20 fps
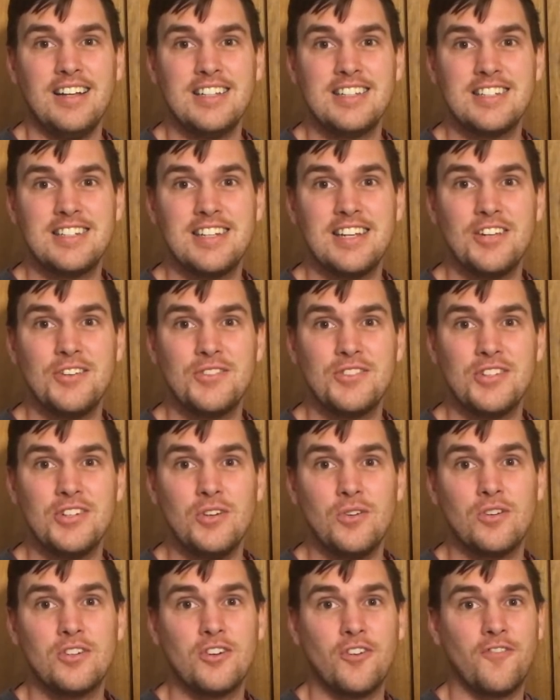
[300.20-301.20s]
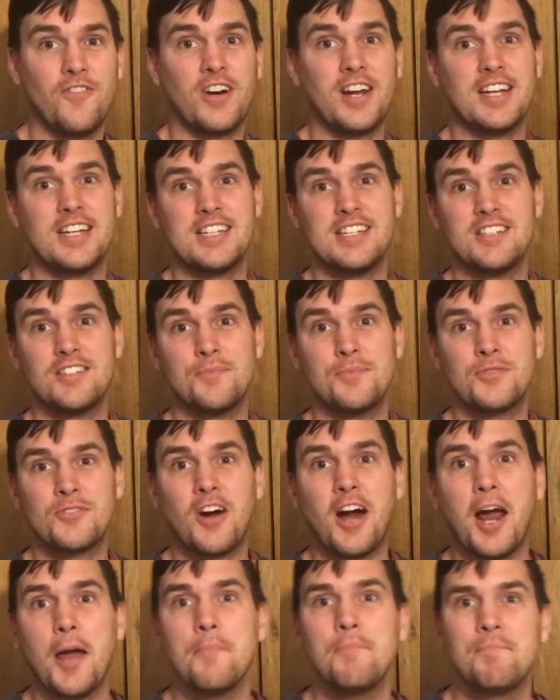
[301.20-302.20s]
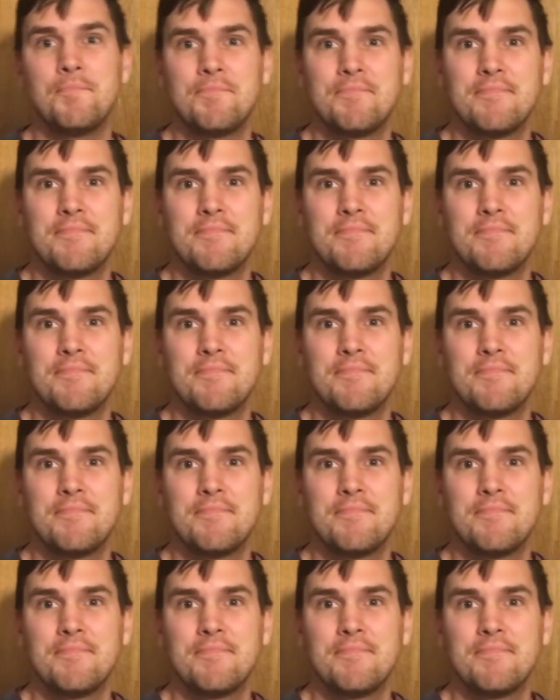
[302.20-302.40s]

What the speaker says: see you soon. Don't forget to subscribe.